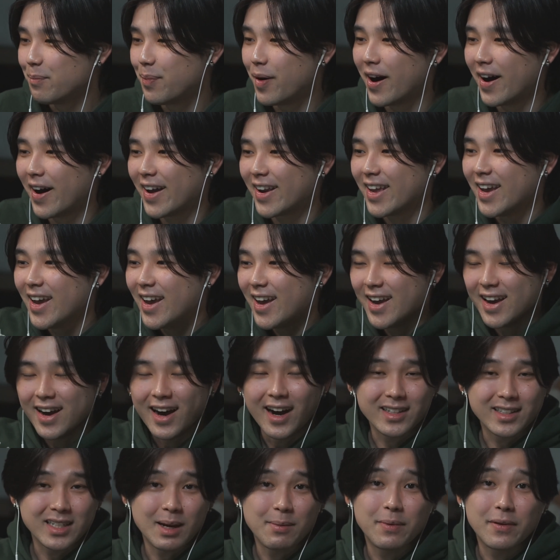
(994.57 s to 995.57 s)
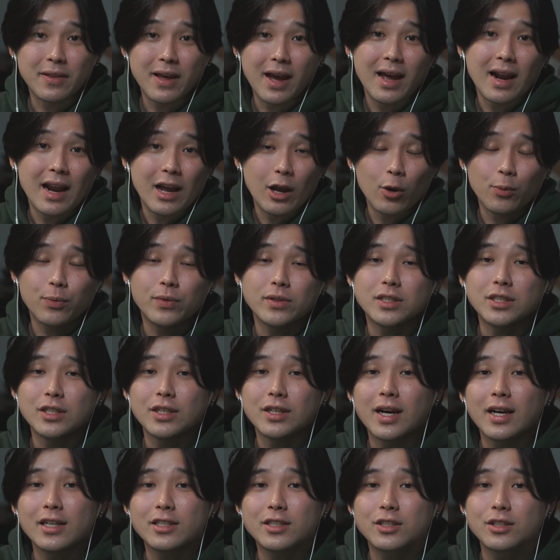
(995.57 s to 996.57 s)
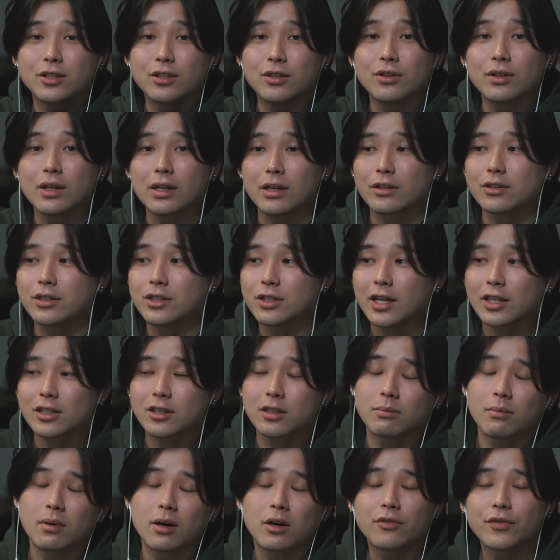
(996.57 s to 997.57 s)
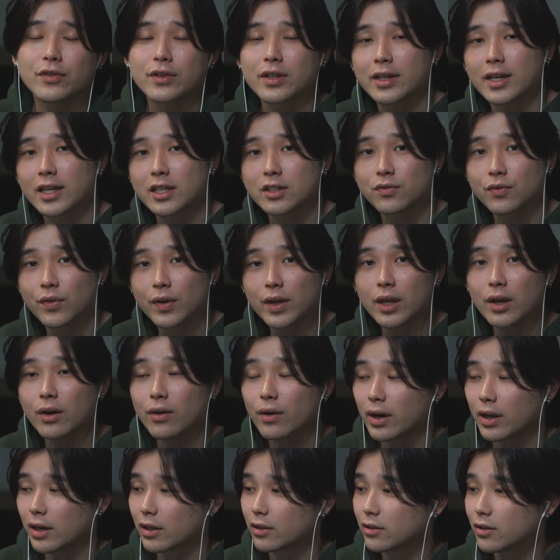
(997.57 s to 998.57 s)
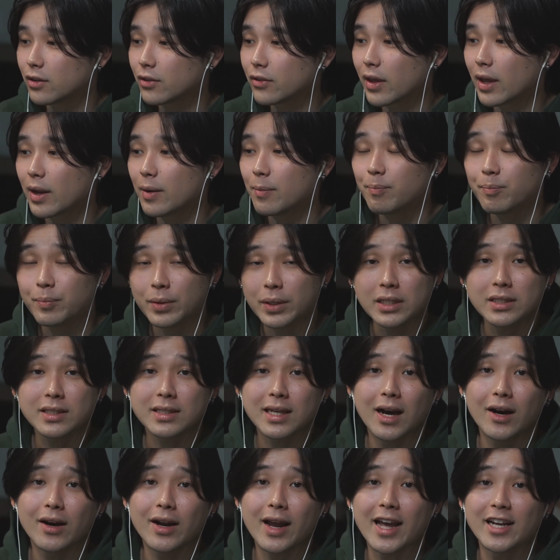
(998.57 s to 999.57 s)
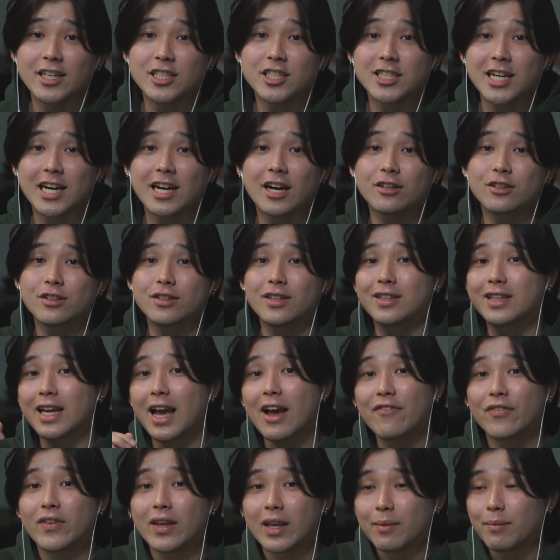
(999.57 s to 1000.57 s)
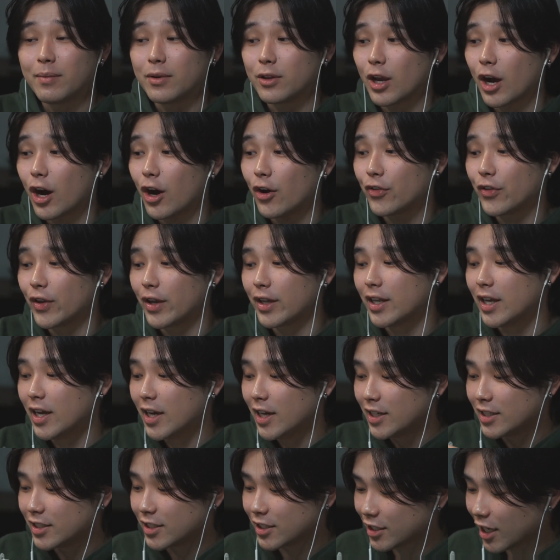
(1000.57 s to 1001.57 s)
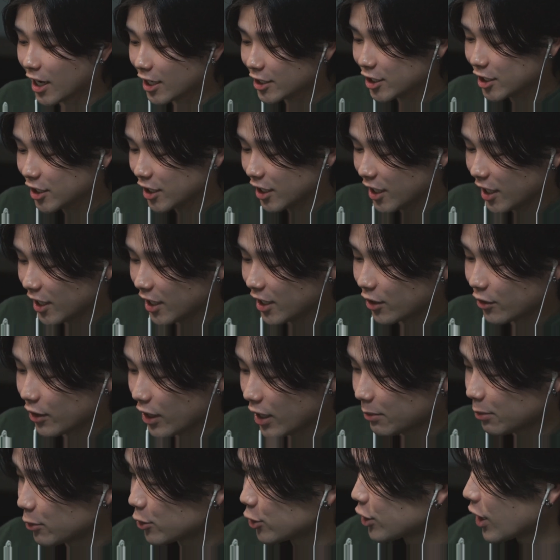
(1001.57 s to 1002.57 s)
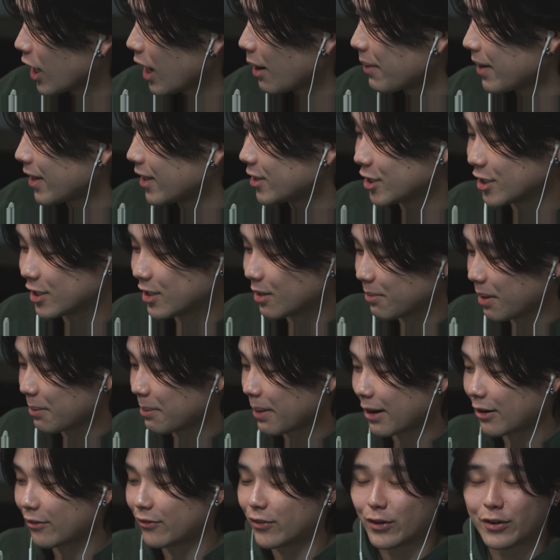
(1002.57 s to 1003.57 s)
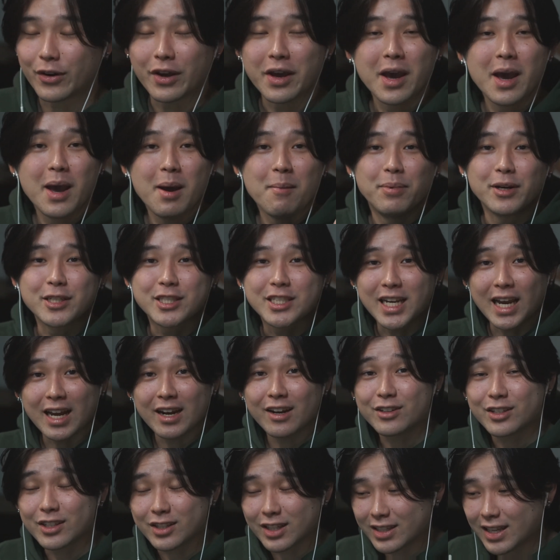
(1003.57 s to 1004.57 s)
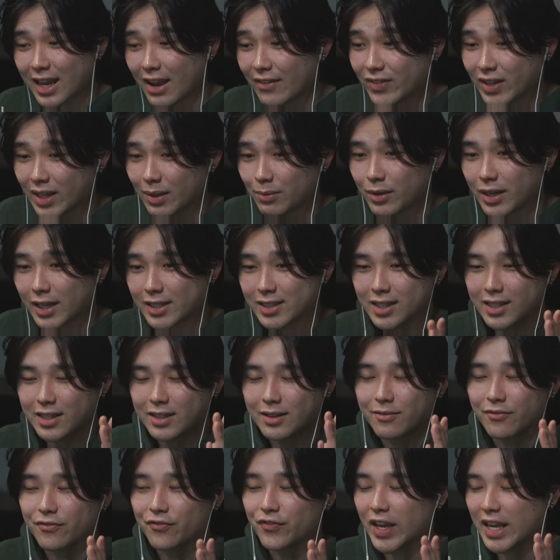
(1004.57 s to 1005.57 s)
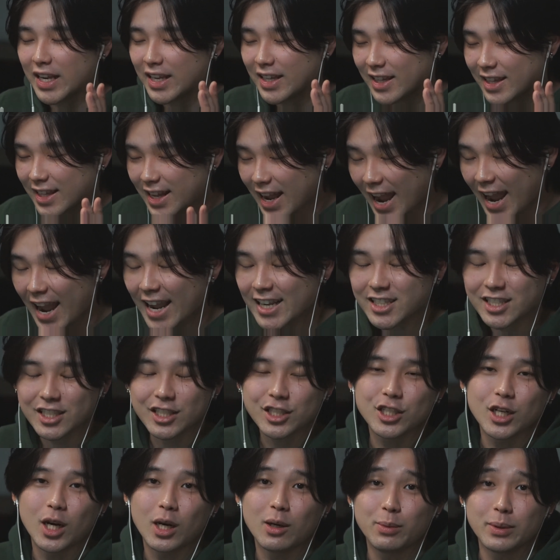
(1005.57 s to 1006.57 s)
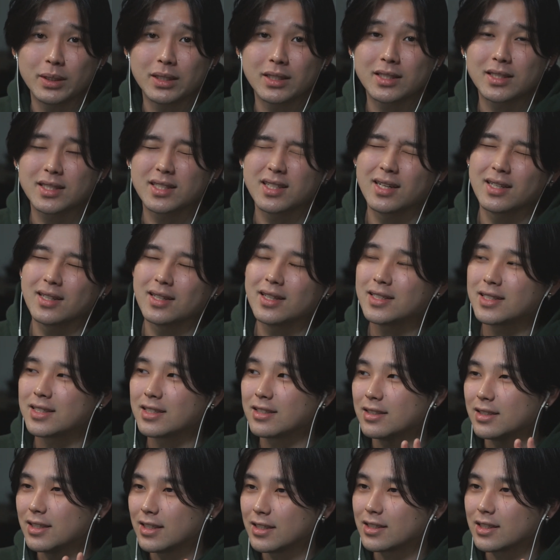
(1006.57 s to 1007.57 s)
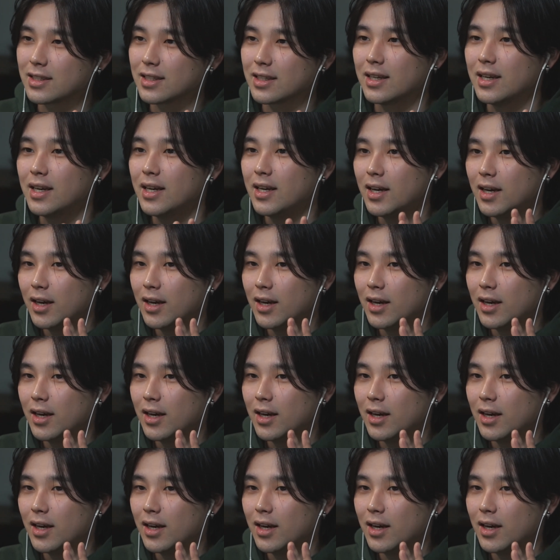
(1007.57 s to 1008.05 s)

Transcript: But on top of that, I hope to see you guys soon, and I'll see you guys tomorrow for the next video. And until then, peace out, and shout out to the dev team. Y'all did such an incredible job. I just hit my microphone, but shout out to the dev team. You guys did a fantastic job with this set. This is easily